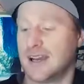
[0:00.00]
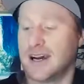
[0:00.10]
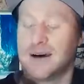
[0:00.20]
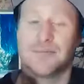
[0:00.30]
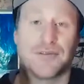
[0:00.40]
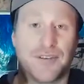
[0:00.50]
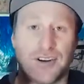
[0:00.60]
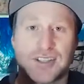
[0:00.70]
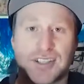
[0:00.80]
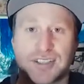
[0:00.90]
Um, but
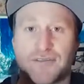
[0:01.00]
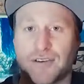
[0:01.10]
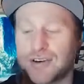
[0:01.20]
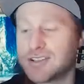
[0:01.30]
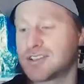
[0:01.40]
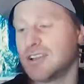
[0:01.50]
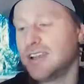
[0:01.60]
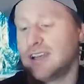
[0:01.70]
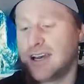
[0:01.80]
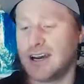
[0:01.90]
first things first,
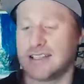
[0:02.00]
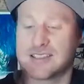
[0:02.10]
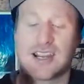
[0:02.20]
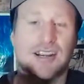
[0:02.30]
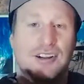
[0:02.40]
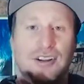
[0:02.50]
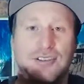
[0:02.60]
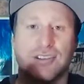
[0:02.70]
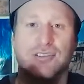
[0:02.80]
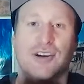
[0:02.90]
uh, let's take a
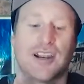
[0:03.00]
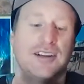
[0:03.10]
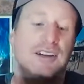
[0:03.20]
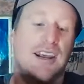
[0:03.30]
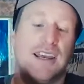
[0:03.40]
closer look at it.